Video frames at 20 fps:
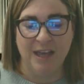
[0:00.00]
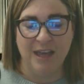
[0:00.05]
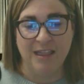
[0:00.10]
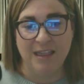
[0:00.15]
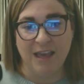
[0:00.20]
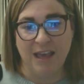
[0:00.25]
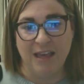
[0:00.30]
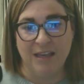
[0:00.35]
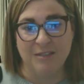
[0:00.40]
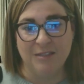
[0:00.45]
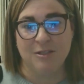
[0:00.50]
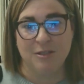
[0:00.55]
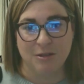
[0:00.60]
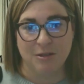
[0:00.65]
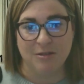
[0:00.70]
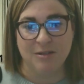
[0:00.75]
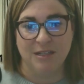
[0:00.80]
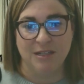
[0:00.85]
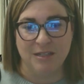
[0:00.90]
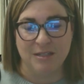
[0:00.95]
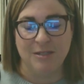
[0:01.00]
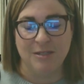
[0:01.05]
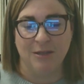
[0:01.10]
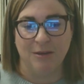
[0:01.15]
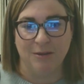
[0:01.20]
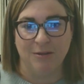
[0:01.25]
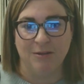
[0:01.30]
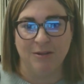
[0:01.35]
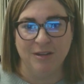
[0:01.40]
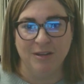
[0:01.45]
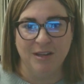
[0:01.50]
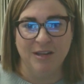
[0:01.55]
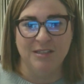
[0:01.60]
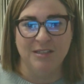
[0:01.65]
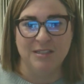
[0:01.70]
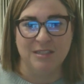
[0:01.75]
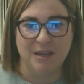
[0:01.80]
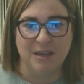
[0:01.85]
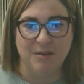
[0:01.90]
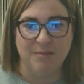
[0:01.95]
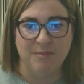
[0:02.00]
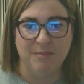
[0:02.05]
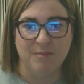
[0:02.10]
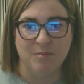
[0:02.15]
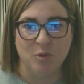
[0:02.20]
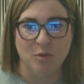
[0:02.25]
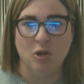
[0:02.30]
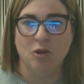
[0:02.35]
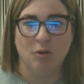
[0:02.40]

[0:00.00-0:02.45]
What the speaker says: And that has turned into some